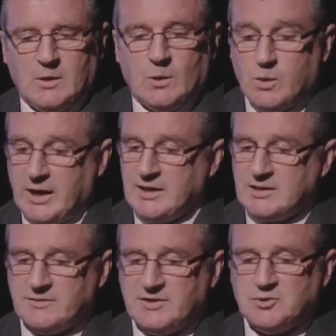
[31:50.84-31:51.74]
When
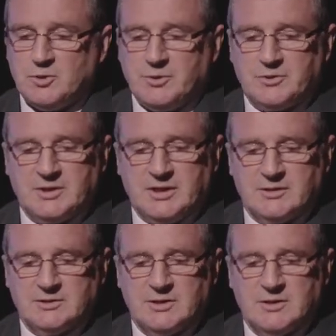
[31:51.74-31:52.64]
individual
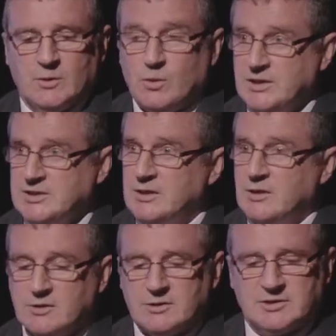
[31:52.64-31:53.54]
mutineers went on
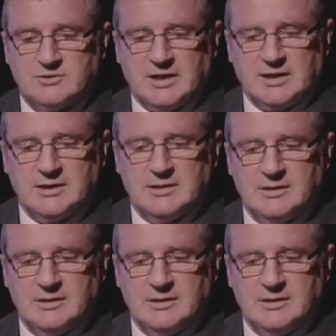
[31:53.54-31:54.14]
hunger strike